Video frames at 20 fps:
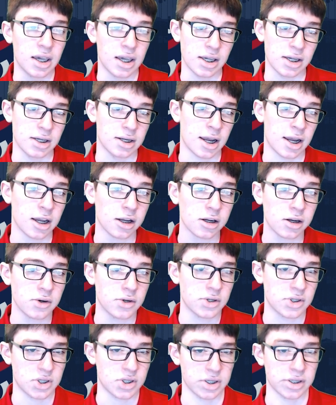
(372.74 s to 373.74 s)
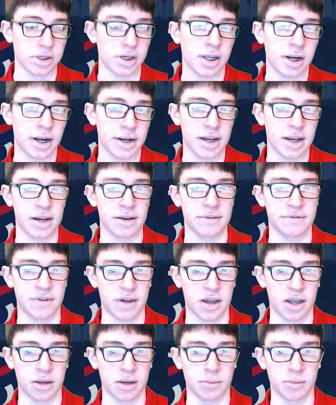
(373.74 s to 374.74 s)
Inaccuracy in
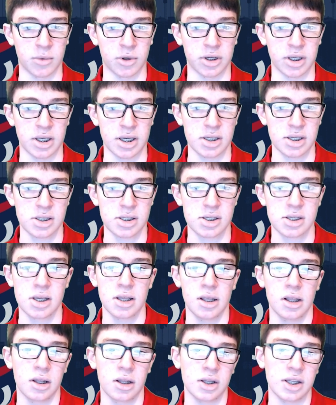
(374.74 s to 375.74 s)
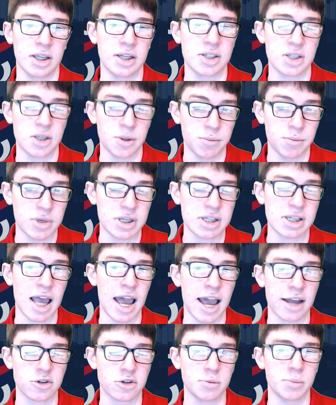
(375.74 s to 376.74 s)
identifying monkeys leads to
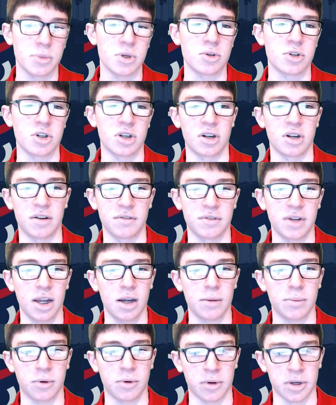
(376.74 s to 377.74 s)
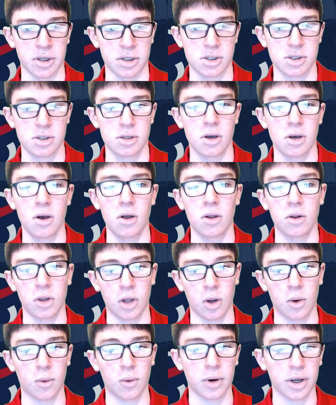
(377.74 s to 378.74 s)
misattribution of data points,
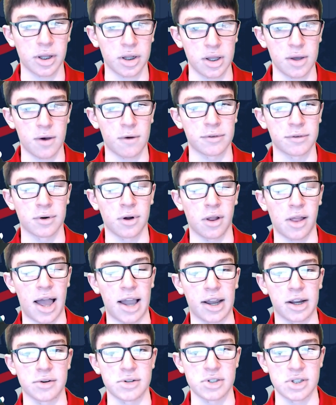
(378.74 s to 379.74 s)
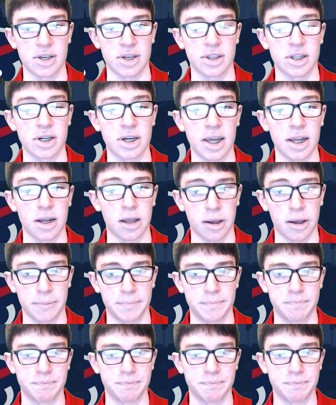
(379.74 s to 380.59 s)
lowering the overall accuracy of the data.